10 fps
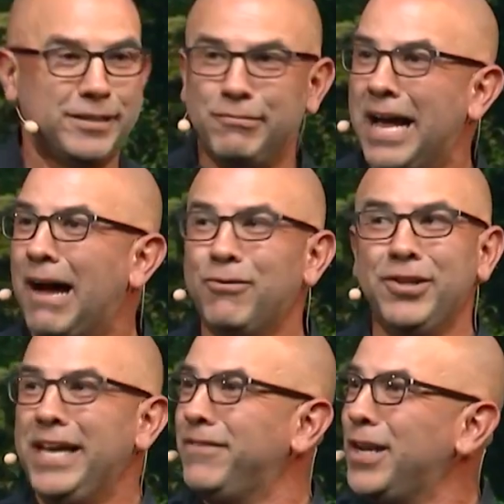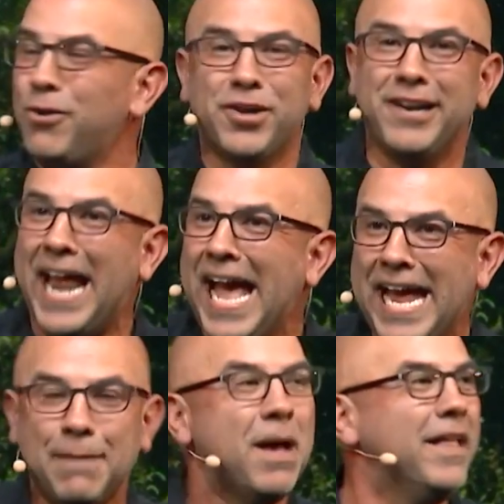do not really even know their
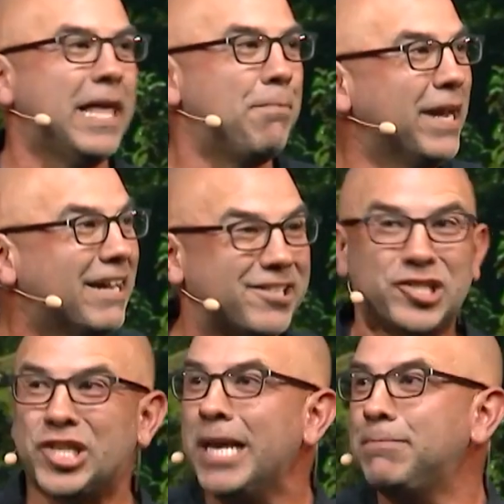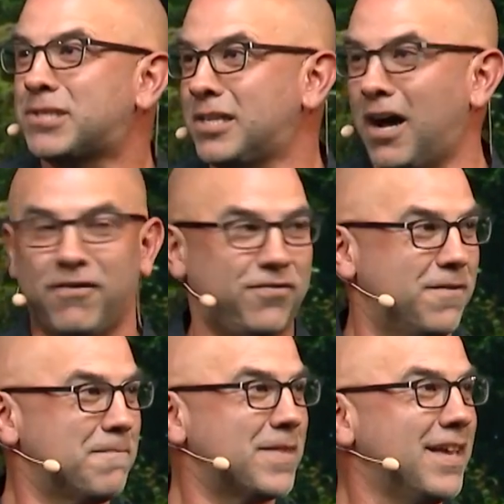name, they bring out the cheap stuff.
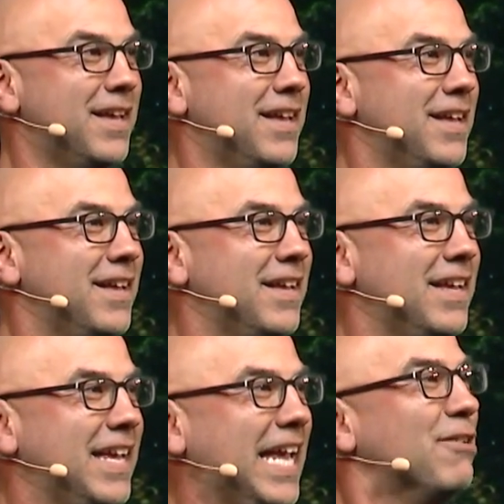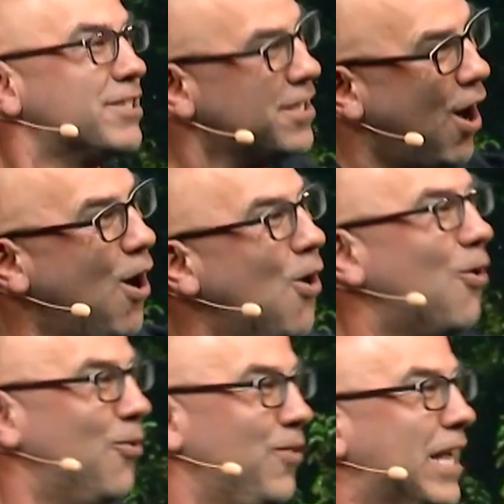He goes,
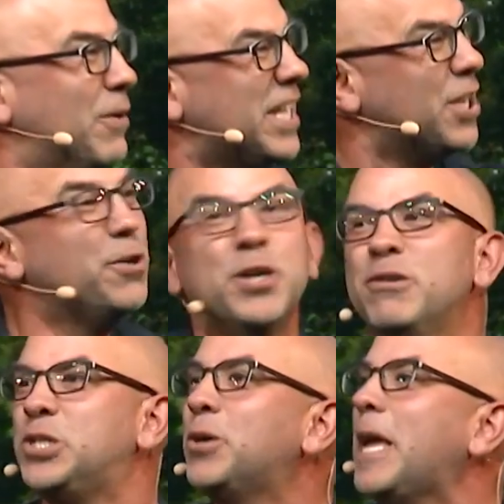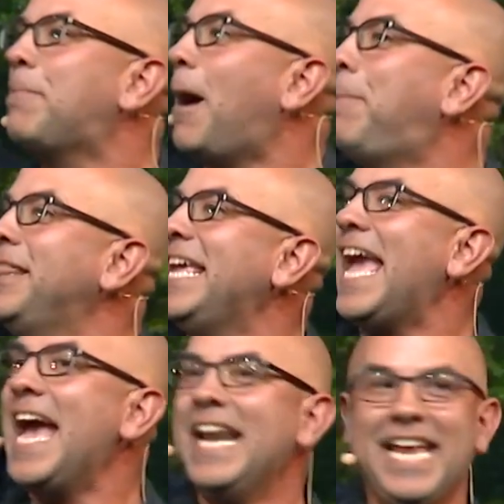No, like what you do is you keep up in the
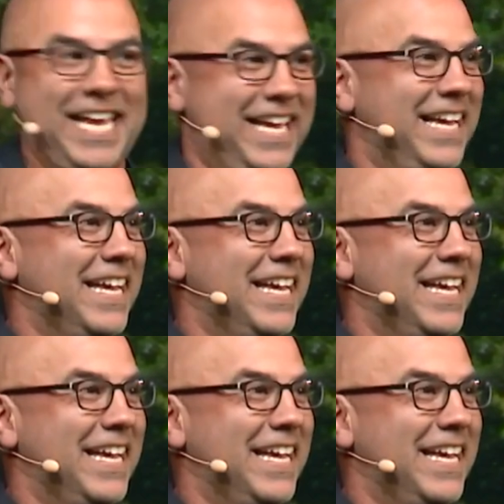ante.